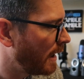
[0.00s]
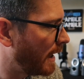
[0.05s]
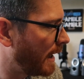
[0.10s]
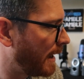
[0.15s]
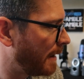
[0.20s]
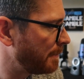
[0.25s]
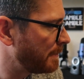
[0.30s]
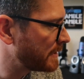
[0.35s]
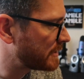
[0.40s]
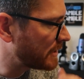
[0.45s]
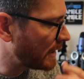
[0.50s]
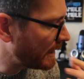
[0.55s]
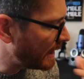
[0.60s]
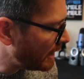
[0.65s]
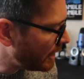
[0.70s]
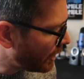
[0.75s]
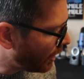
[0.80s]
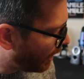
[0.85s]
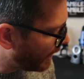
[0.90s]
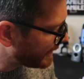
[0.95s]
Um,
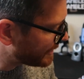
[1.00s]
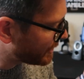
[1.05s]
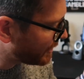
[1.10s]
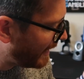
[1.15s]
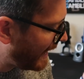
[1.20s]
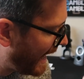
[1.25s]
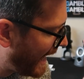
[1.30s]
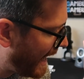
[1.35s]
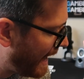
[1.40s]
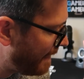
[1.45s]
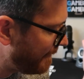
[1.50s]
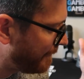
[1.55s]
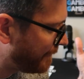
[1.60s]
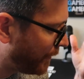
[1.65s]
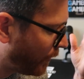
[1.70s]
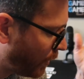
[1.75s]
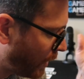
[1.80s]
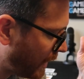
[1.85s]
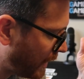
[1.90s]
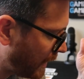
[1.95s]
Sunday you also have
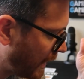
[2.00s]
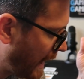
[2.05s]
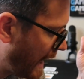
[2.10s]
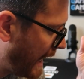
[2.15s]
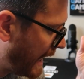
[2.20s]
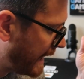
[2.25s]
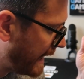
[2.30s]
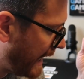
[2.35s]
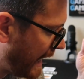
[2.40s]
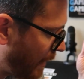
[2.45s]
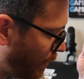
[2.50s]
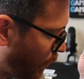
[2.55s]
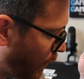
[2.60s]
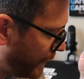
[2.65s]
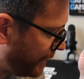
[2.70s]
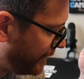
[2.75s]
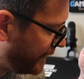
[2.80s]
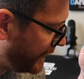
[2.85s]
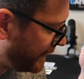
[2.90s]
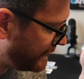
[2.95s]
4 o'clock and
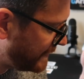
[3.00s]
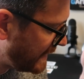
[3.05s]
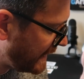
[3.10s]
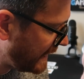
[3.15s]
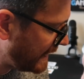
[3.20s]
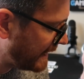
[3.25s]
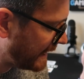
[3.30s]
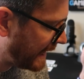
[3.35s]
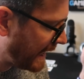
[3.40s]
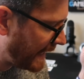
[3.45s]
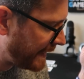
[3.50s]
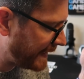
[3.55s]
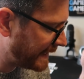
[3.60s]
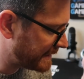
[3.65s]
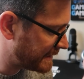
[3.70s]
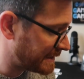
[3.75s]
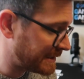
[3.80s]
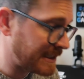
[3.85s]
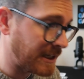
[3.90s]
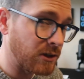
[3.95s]
115. Again,
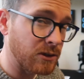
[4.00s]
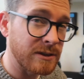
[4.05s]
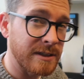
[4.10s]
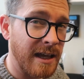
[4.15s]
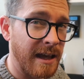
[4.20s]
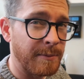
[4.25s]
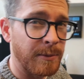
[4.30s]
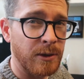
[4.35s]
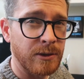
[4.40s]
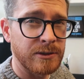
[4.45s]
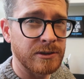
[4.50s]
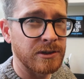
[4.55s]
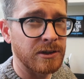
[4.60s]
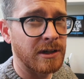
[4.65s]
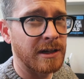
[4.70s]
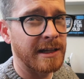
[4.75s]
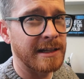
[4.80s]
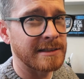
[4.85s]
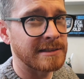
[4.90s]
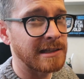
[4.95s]
that's a single table, so
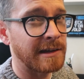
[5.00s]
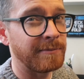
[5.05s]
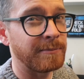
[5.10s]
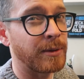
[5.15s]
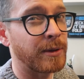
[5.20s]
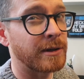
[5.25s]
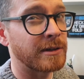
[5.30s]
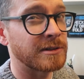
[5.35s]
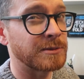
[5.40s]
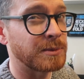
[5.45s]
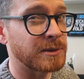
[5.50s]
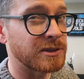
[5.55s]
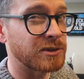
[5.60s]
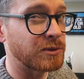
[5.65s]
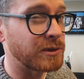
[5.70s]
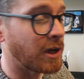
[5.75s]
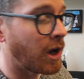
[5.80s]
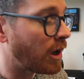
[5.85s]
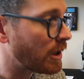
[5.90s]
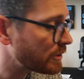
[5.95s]
you're going to get 7 players plus
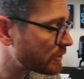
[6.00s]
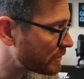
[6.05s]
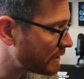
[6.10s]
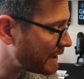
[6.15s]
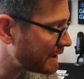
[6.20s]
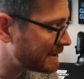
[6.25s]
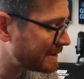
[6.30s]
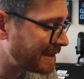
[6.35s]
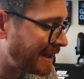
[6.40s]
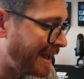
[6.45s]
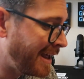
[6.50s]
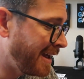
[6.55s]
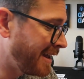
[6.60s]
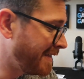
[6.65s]
3 alternates.